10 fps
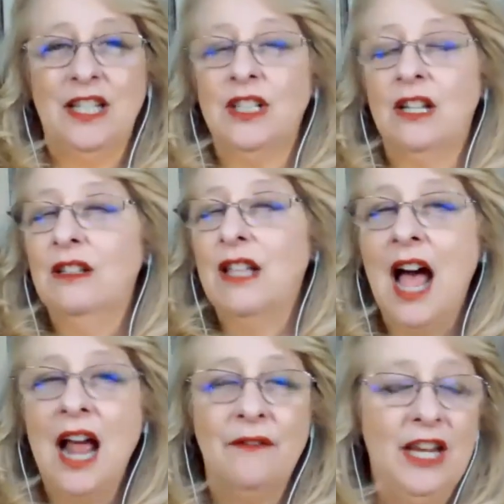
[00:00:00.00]
there's a
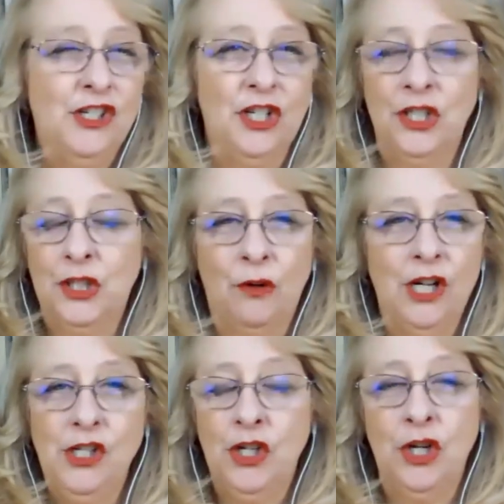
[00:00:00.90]
lot of ancient
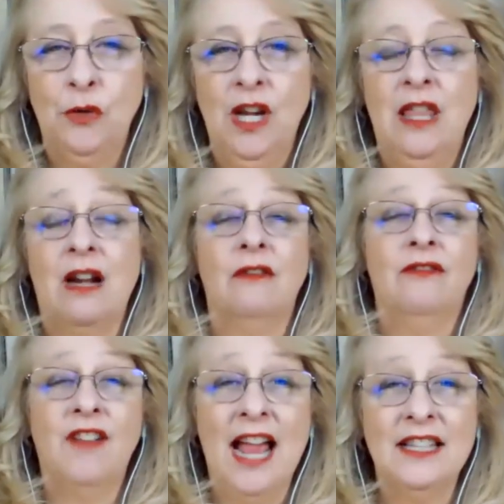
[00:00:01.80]
stories you can read that are
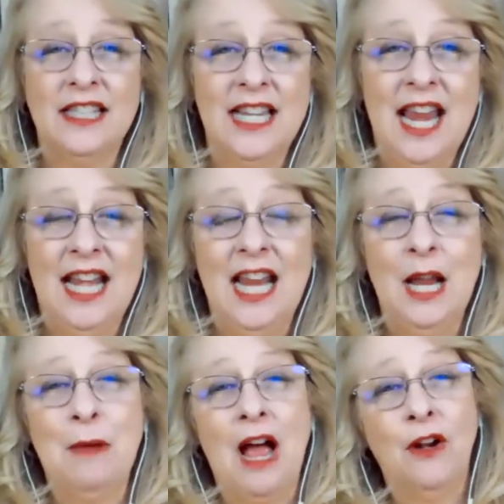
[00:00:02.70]

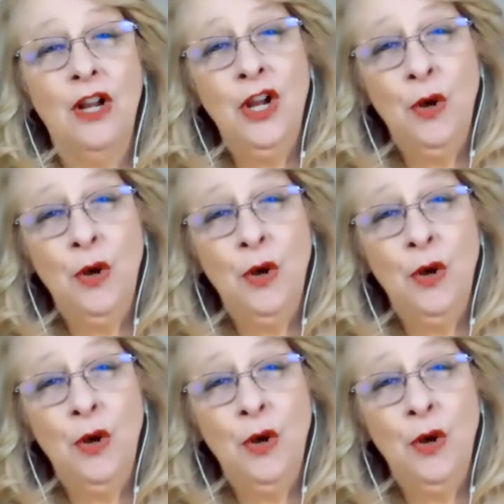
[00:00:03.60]
fascinating about